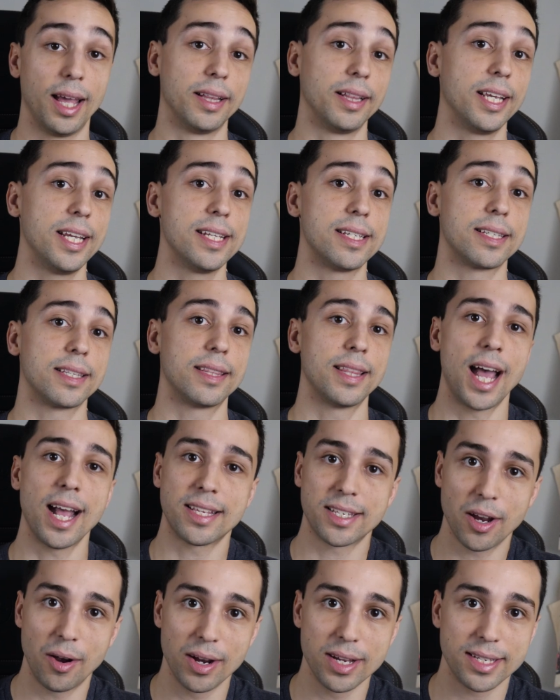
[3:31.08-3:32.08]
At least
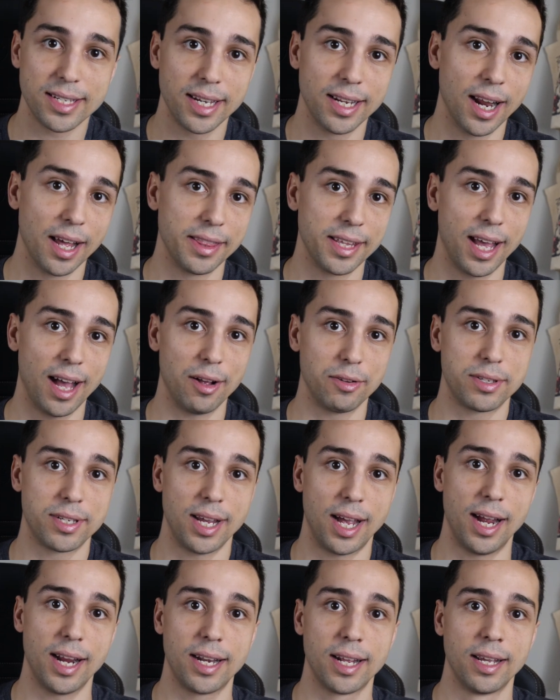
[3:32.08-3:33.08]
that's how I see it on the
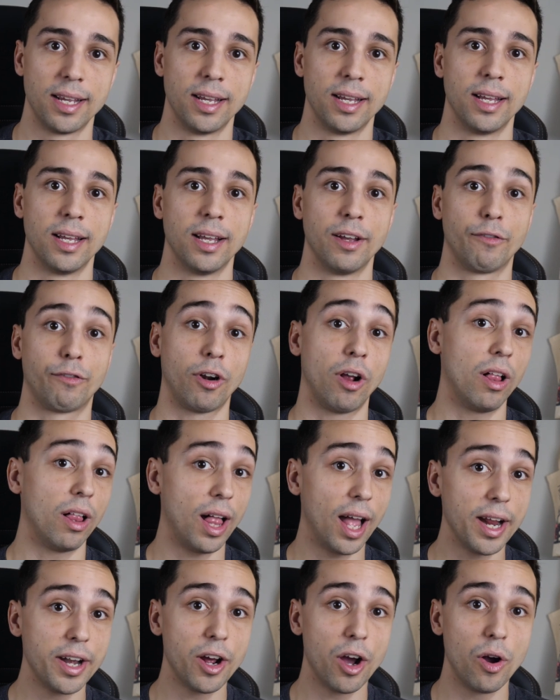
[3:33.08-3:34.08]
outside. For all
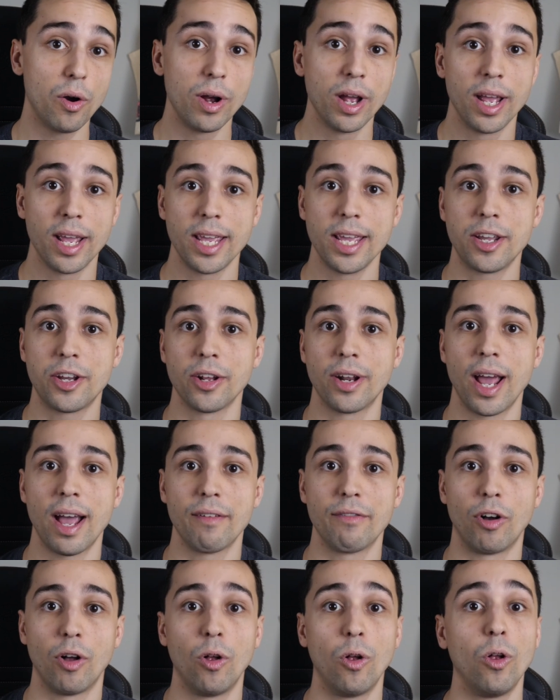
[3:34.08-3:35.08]
I know, he could
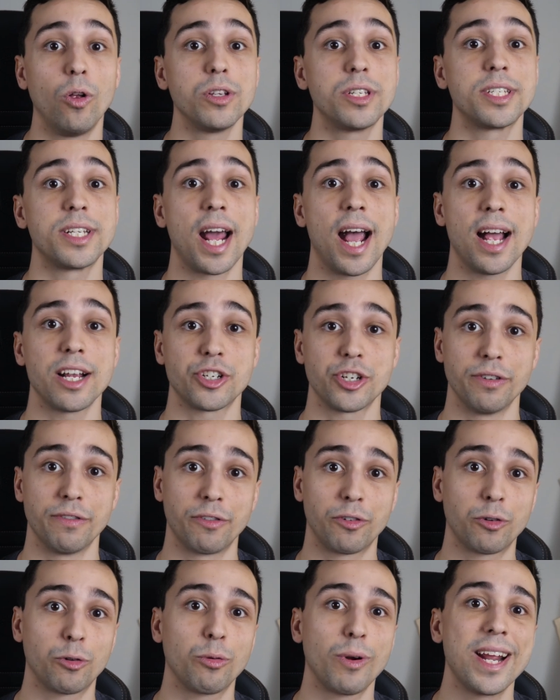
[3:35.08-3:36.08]
have a whole stash of
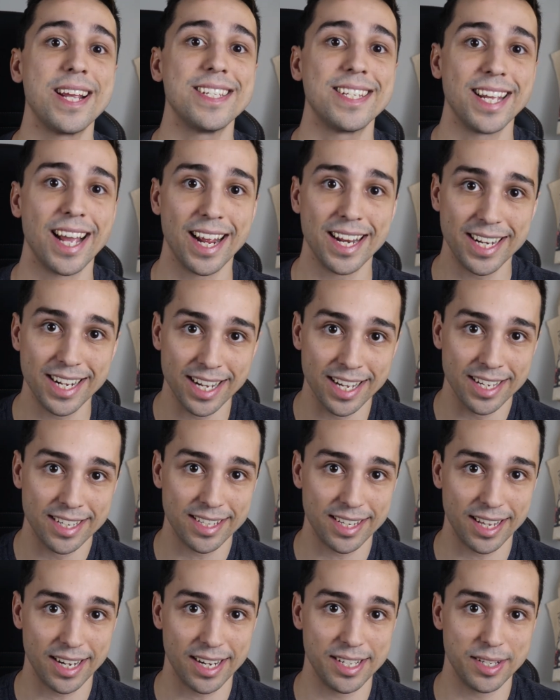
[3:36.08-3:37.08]
crazy
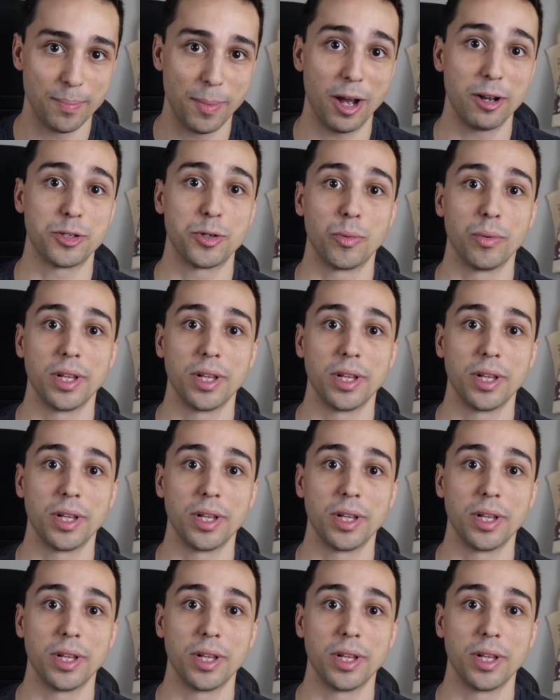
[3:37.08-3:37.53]
ideas that he's about to